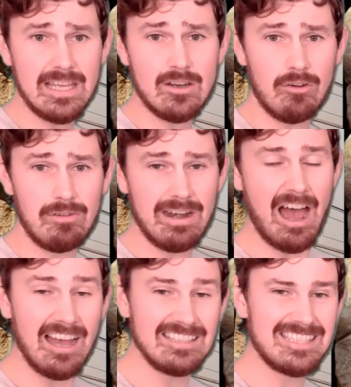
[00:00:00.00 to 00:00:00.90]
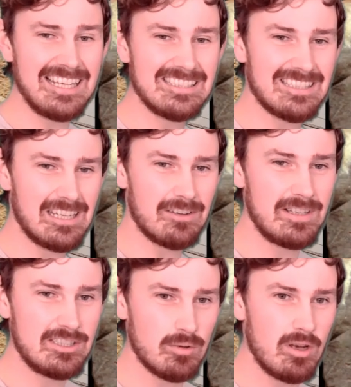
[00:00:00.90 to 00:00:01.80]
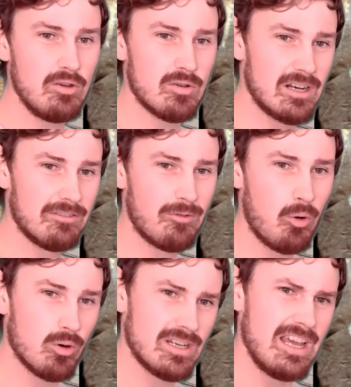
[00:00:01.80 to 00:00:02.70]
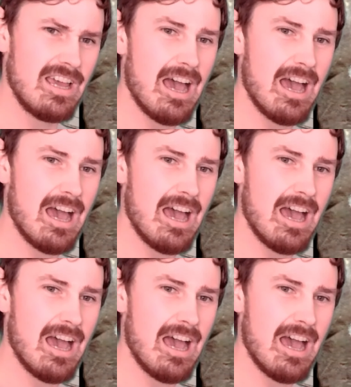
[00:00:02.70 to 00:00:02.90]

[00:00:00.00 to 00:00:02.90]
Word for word: they're not a very high status individual who can afford